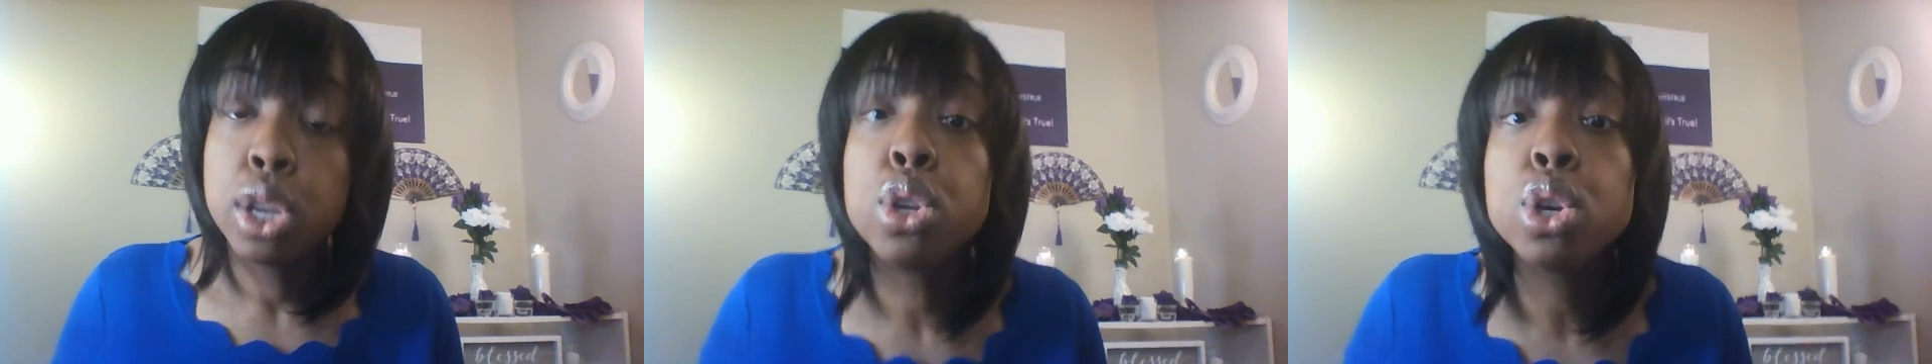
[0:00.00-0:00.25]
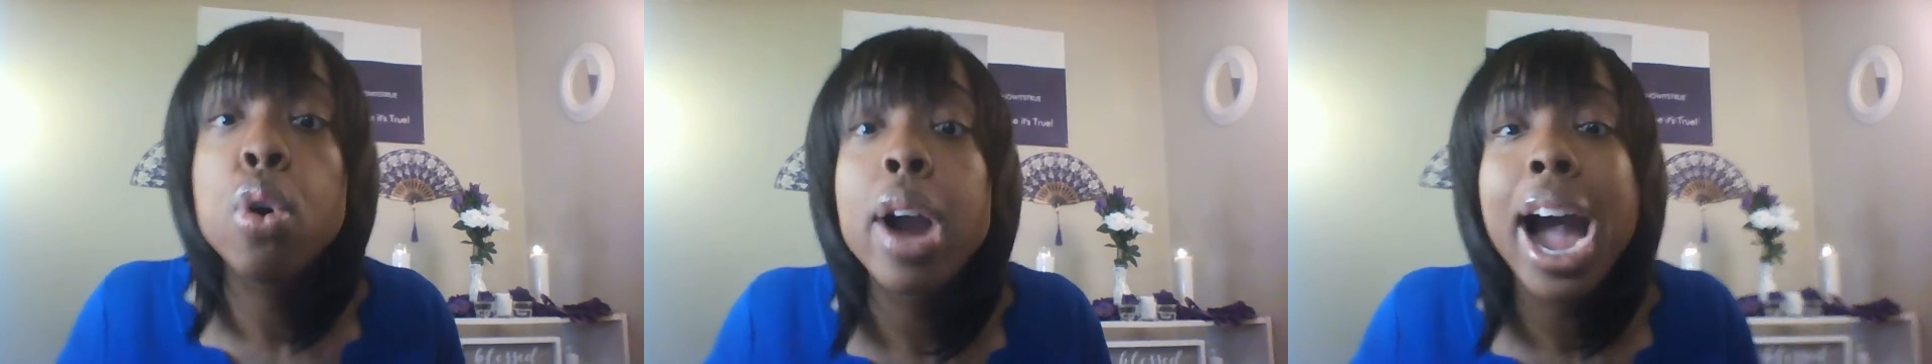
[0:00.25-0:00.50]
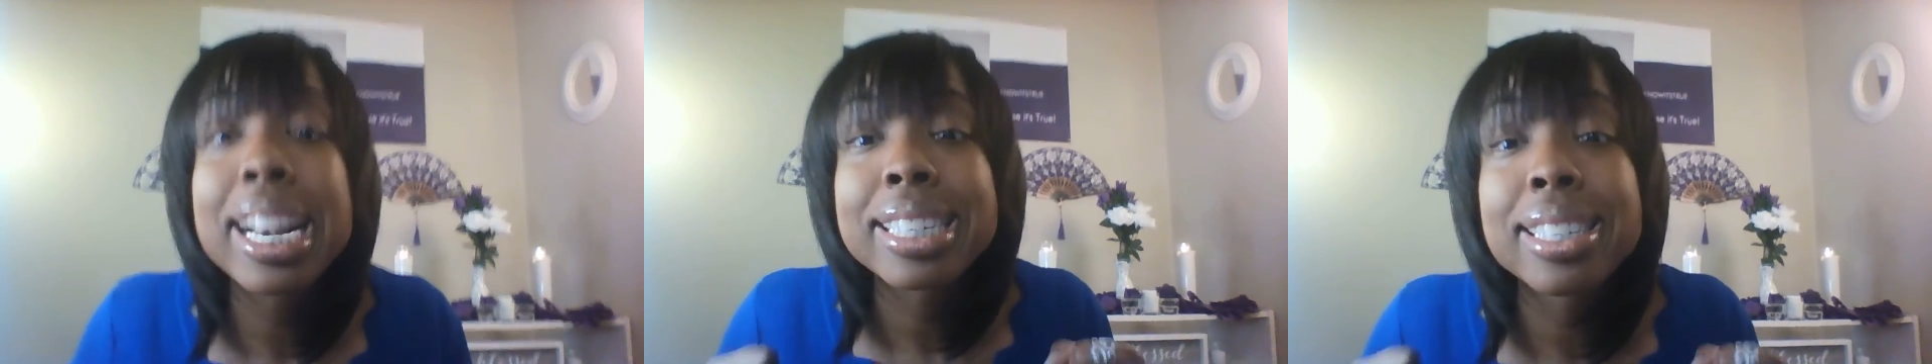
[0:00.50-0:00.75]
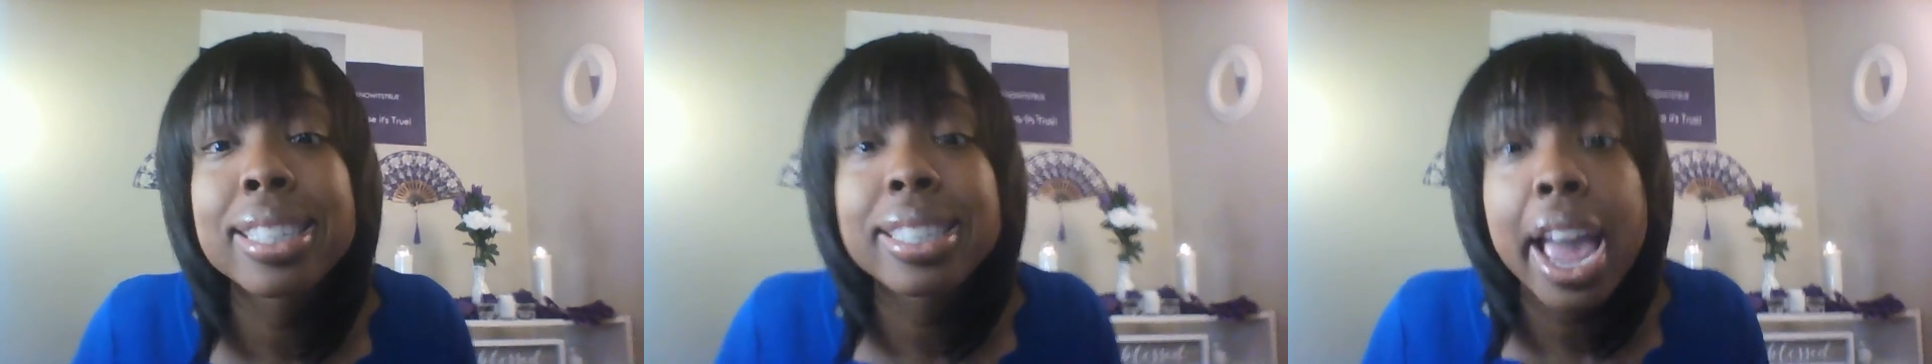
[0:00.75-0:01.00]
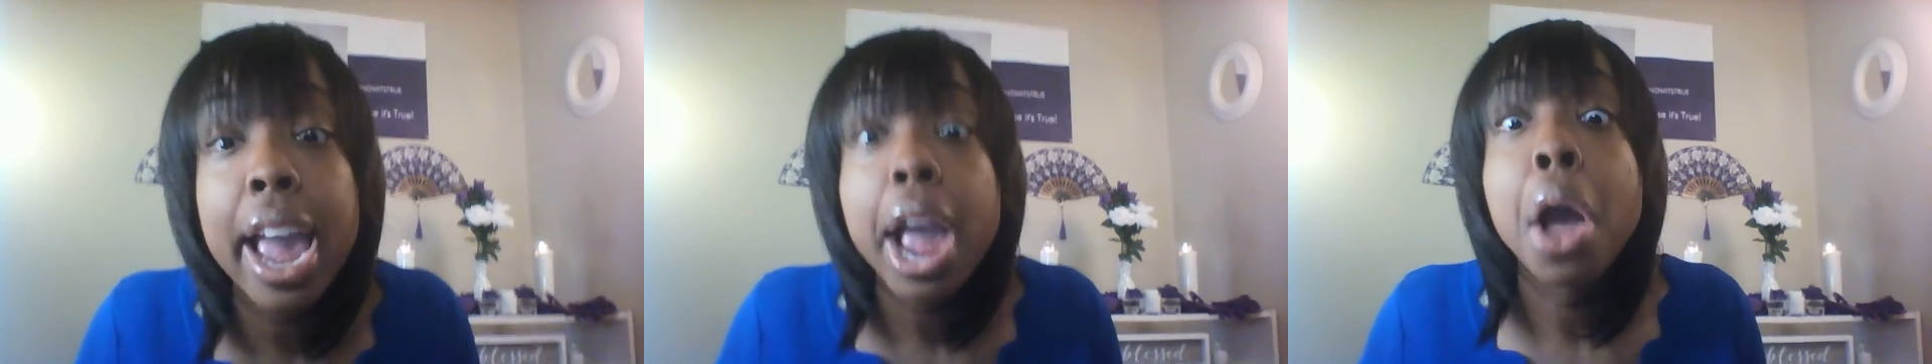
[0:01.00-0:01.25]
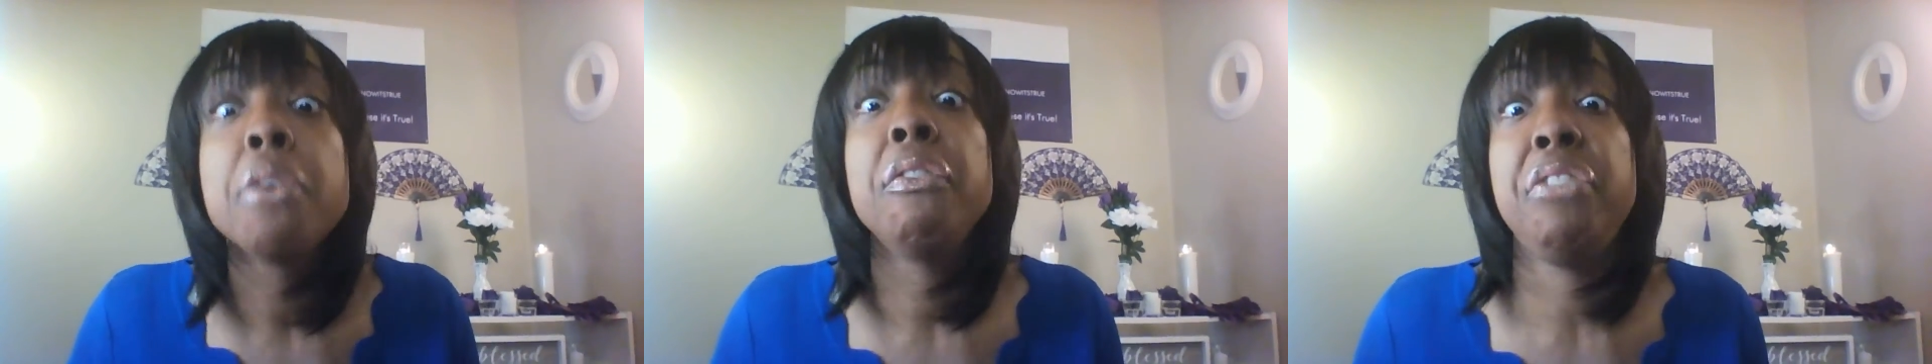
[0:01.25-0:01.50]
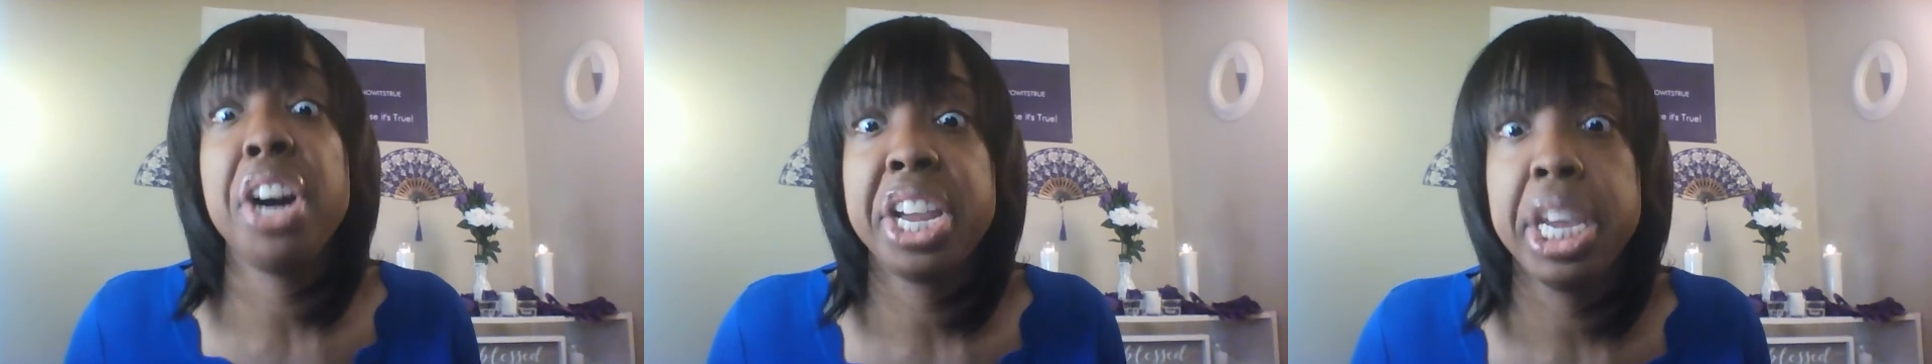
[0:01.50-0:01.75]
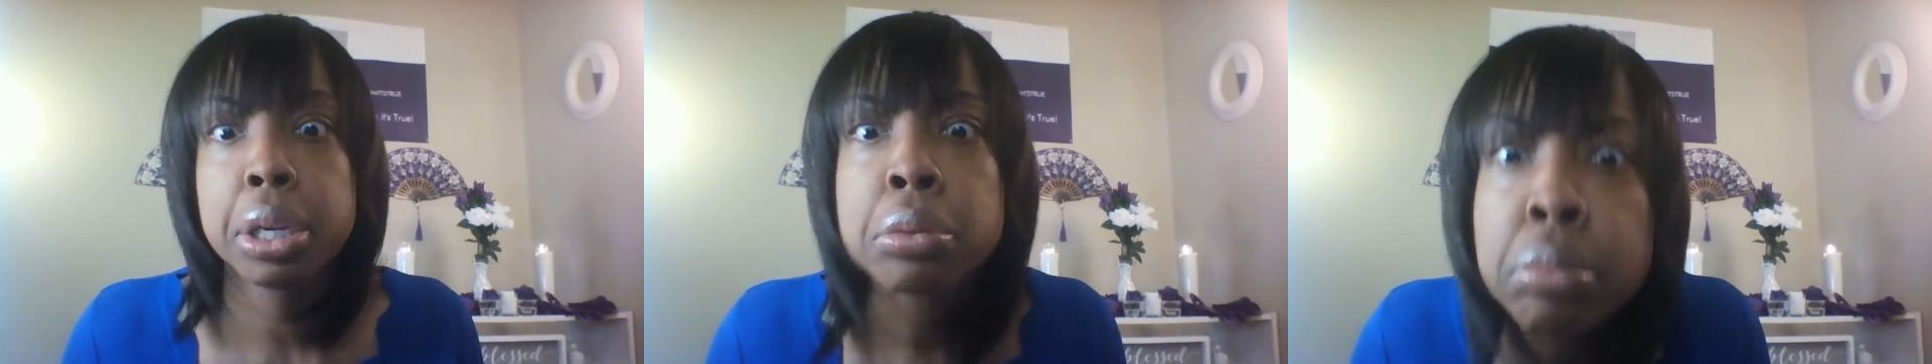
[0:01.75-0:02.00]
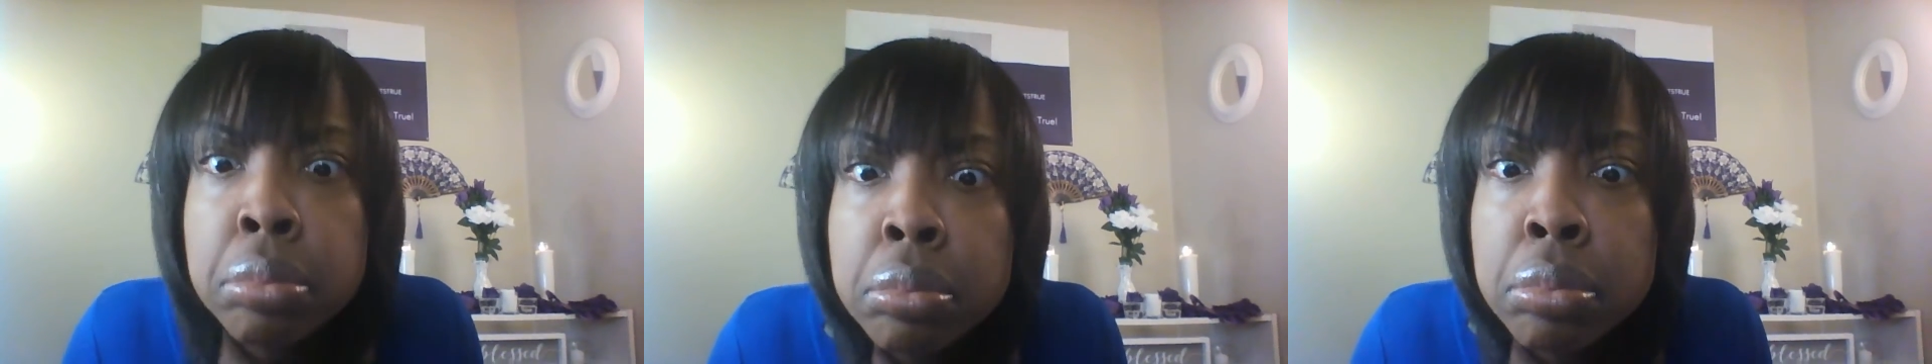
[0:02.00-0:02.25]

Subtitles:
You got to say, fuck it.